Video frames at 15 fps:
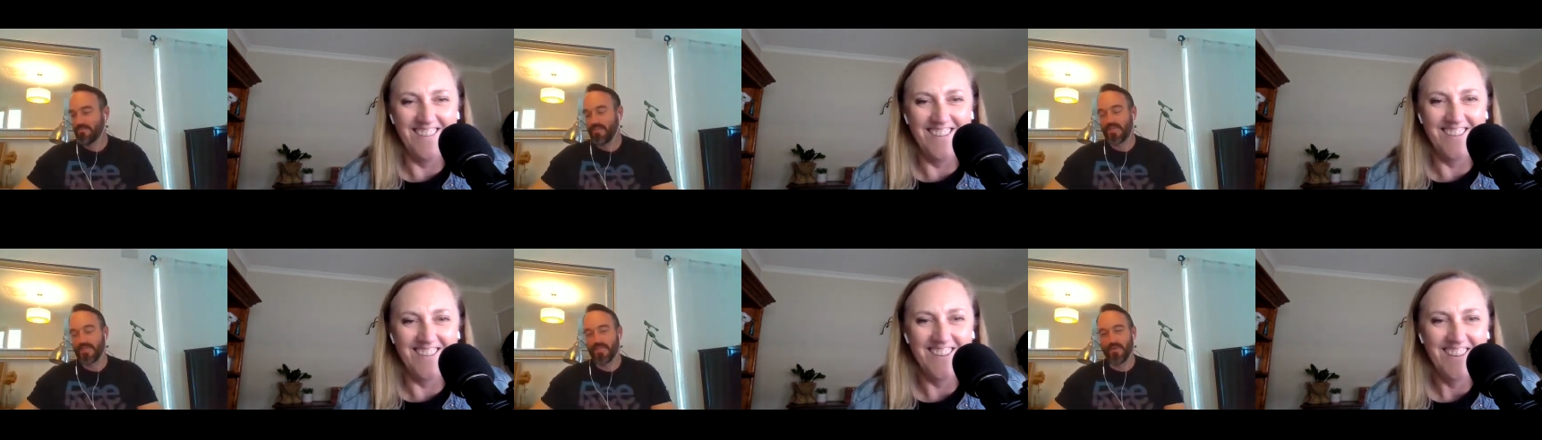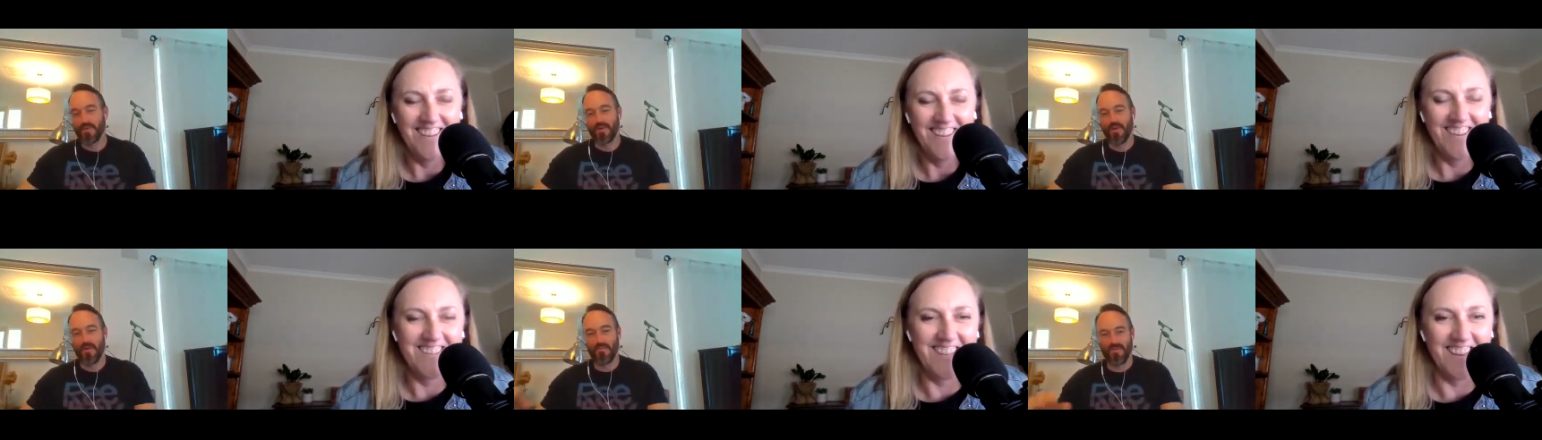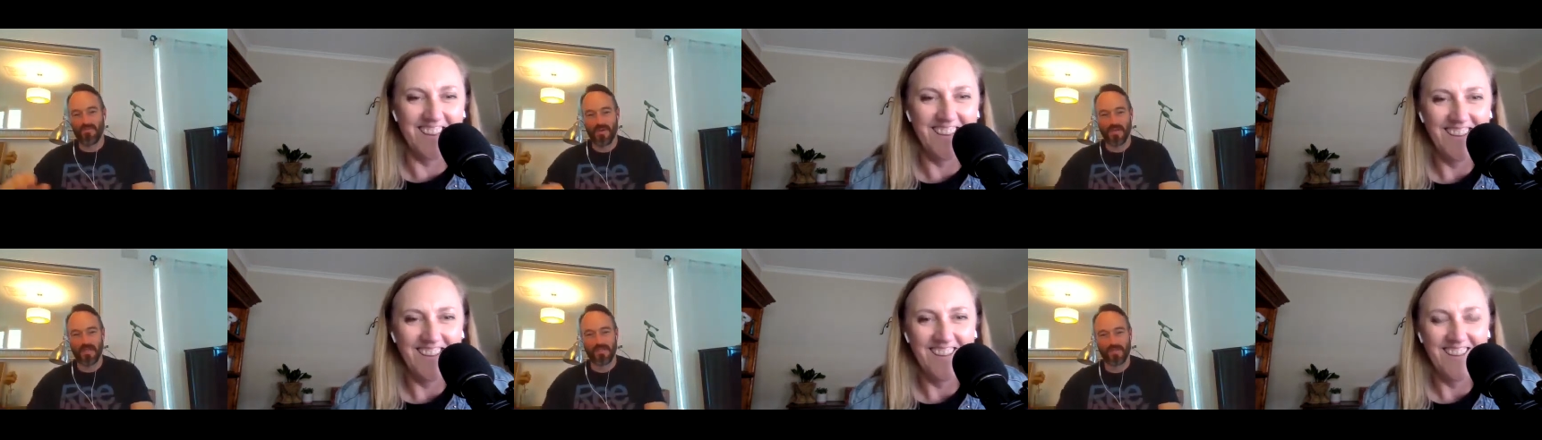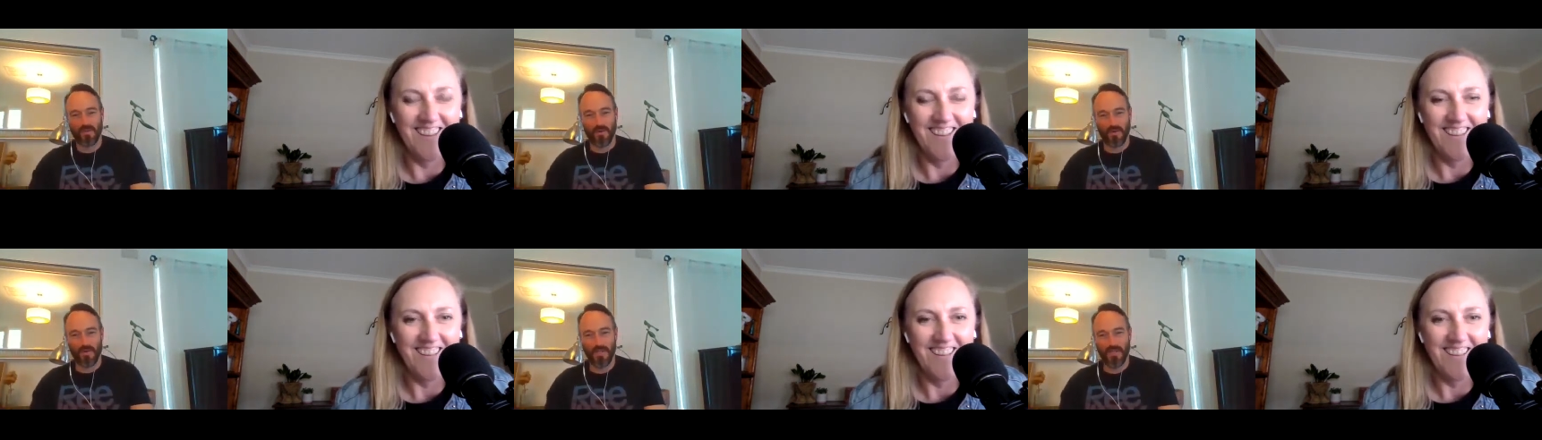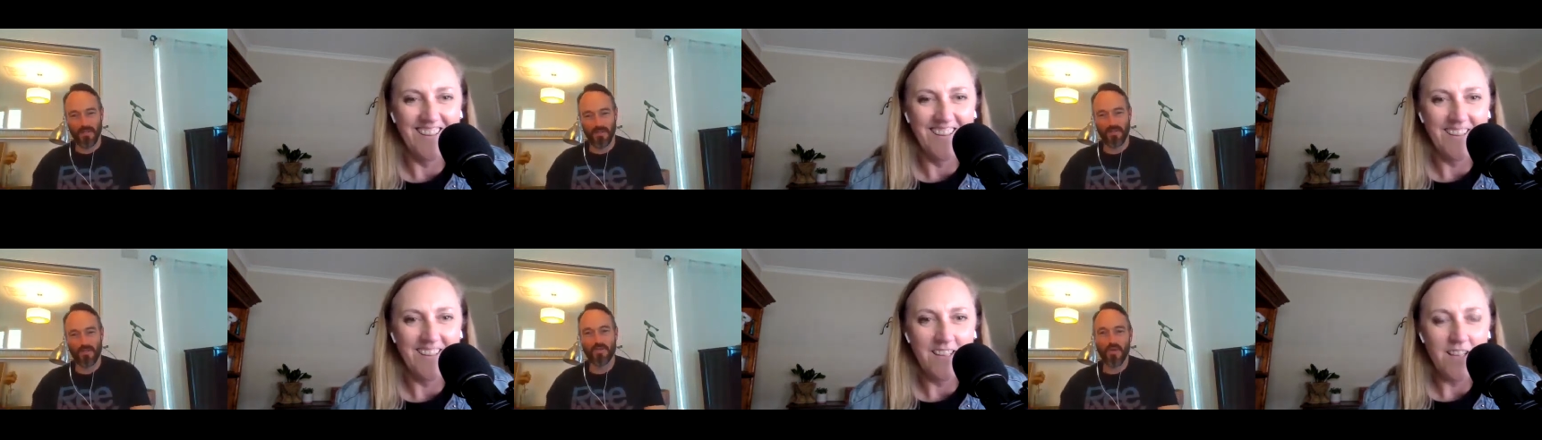Speaker 1: But do you want to know my funny story?
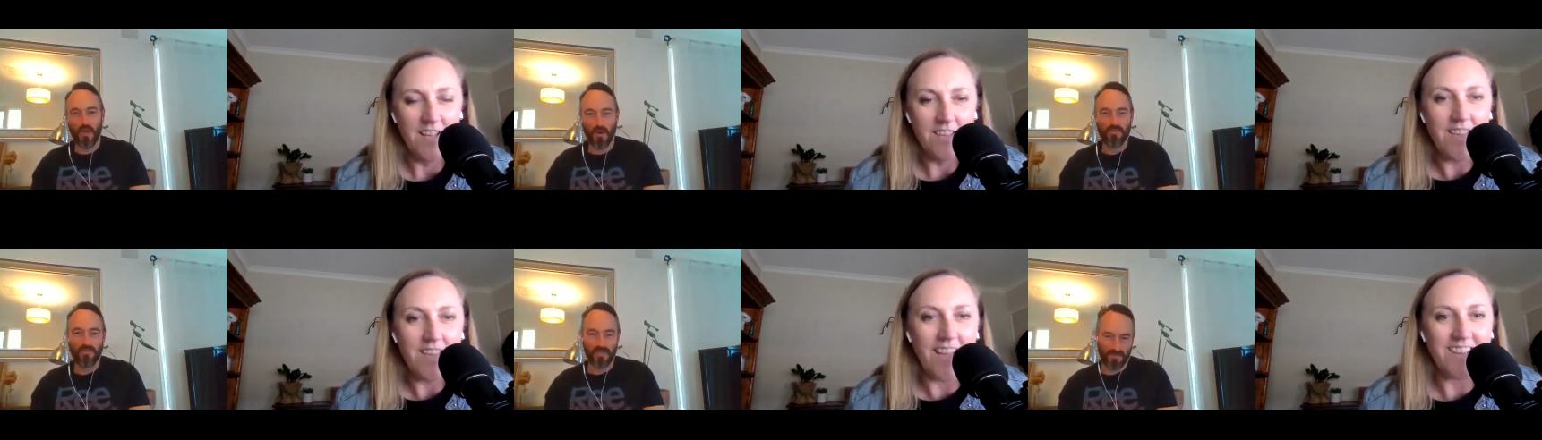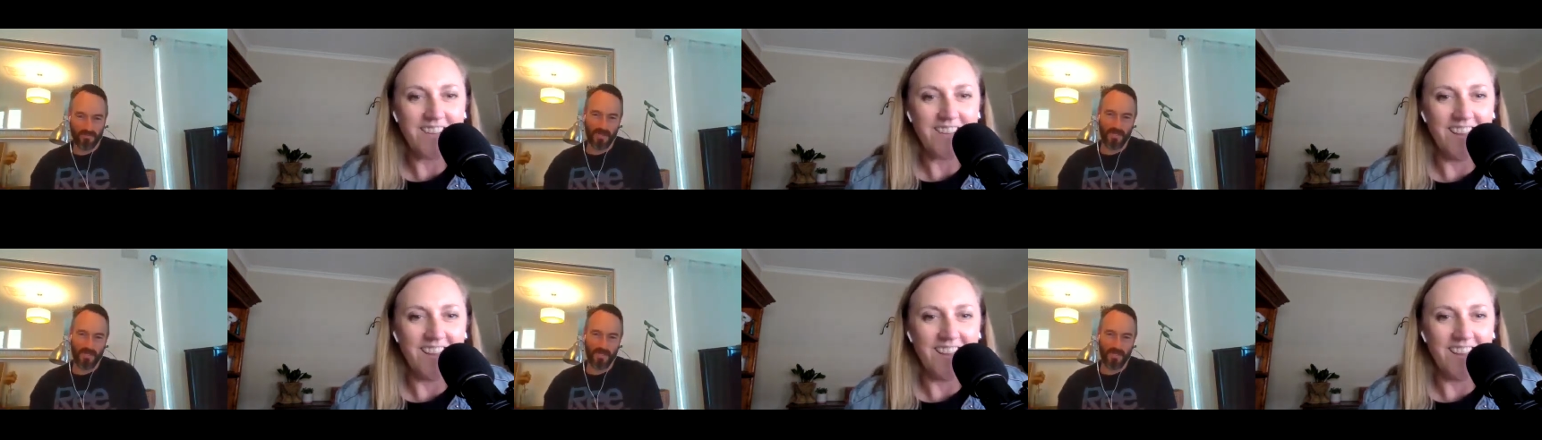You know yeah, this